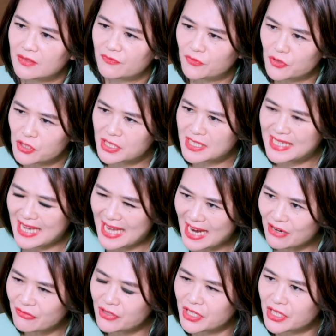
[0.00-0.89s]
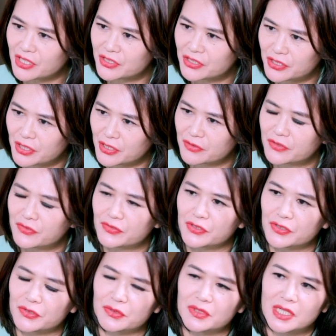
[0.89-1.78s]
first carrier to go
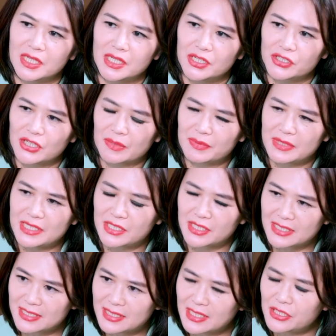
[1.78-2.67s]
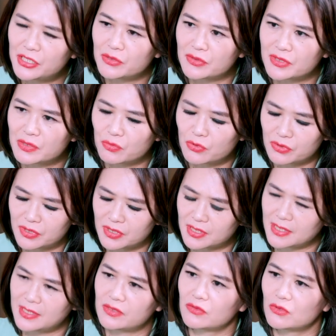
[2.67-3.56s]
through Japanese contiguous
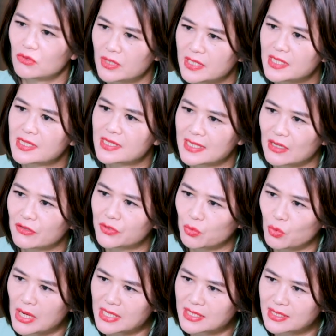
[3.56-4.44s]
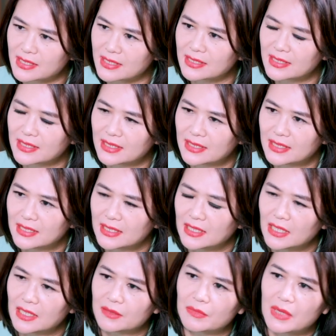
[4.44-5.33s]
waters, these are all in the southwest
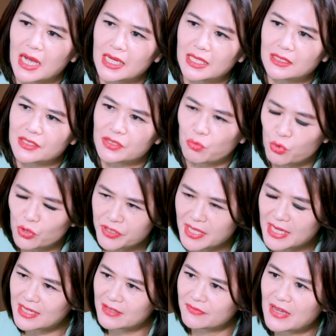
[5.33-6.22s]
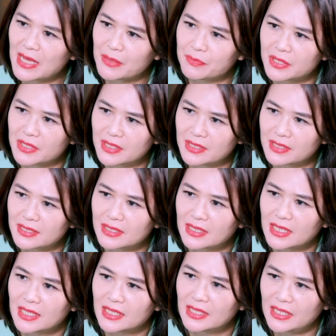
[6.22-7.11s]
islands. Would have happened
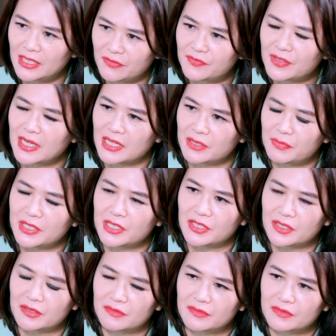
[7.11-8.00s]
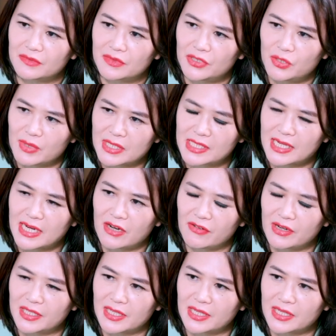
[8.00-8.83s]
if there had been a US carrier